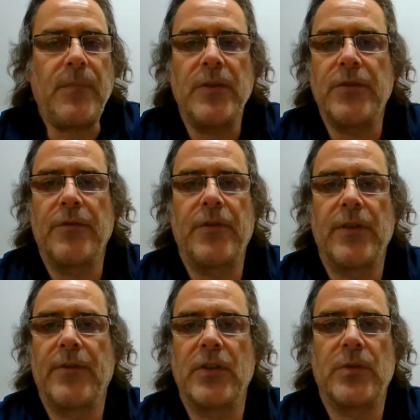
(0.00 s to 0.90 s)
So for
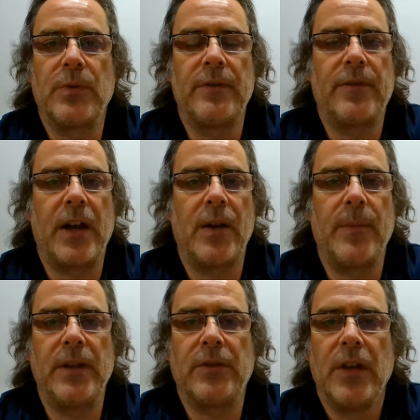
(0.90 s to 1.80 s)
your virtual
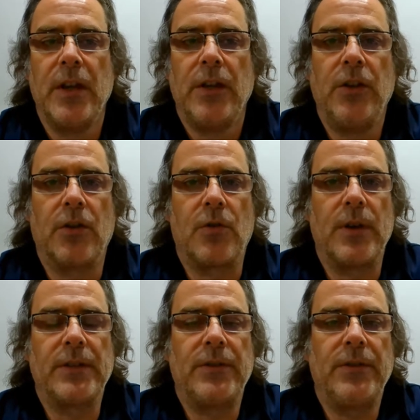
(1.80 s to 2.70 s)
environment, you're
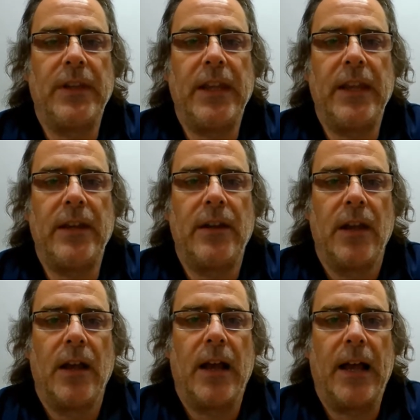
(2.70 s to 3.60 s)
going to need
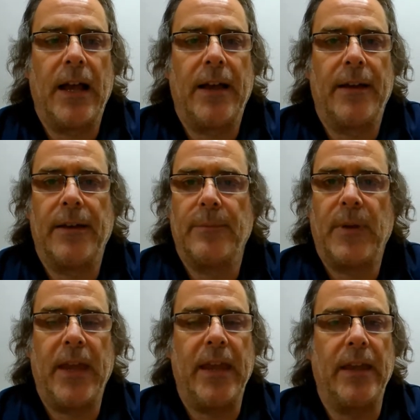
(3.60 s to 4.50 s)

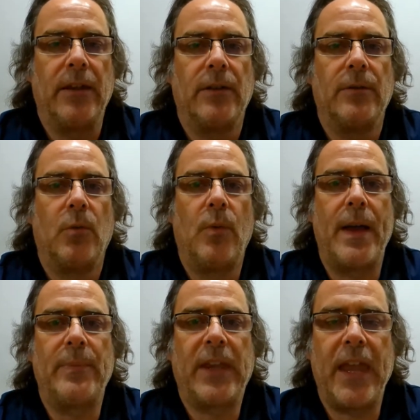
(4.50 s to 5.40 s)
a
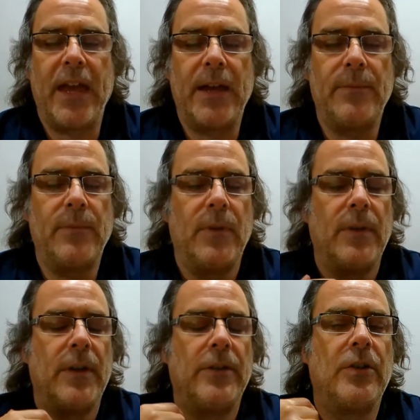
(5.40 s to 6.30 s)
webcam,
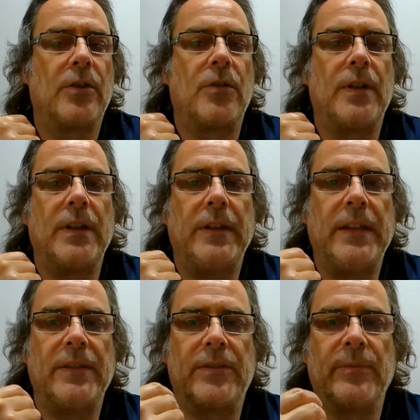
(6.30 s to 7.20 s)
you're going to
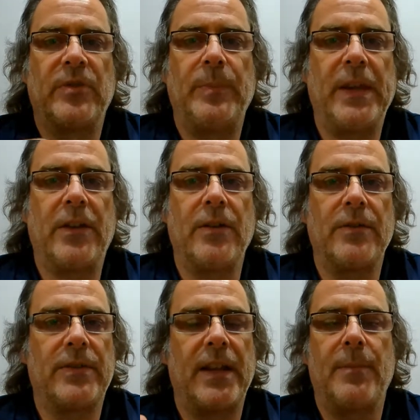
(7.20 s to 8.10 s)
need some
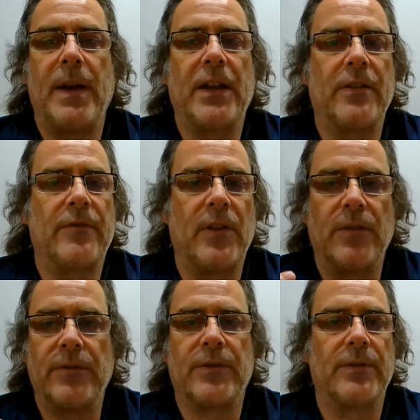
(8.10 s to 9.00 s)
speakers and a
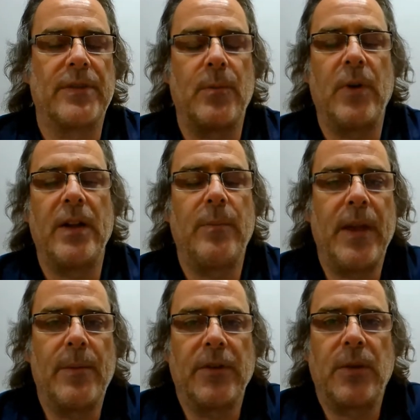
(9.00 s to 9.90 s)
microphone, so some way to be
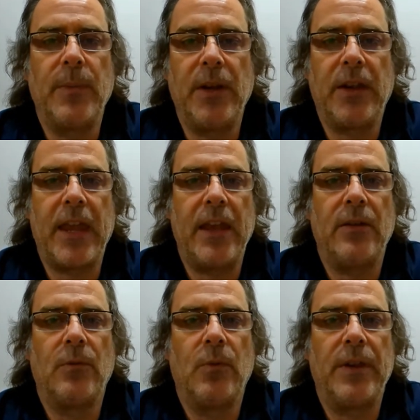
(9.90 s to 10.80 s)
able to communicate
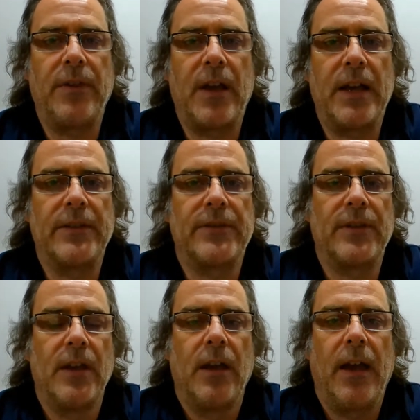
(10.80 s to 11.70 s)
with us
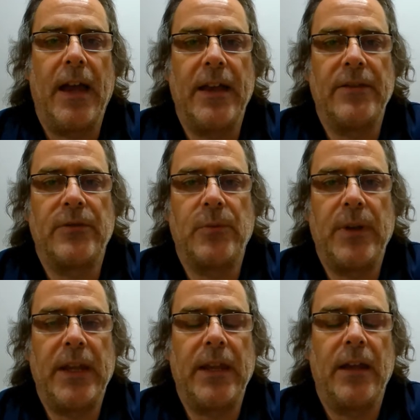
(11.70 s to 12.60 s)
as
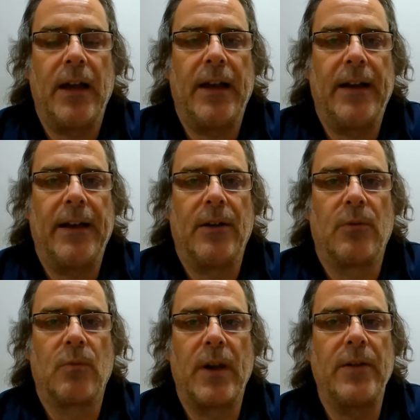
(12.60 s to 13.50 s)
we
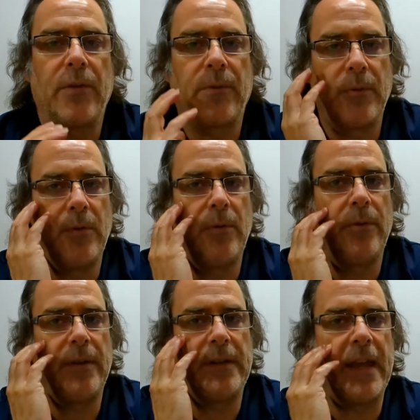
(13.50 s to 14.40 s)
run through
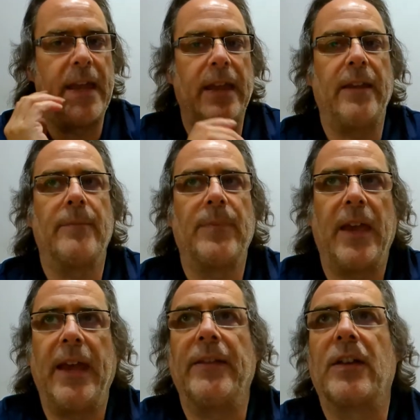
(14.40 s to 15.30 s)
the day
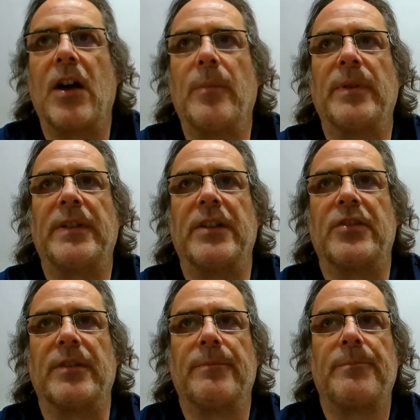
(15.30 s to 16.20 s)
and the competition.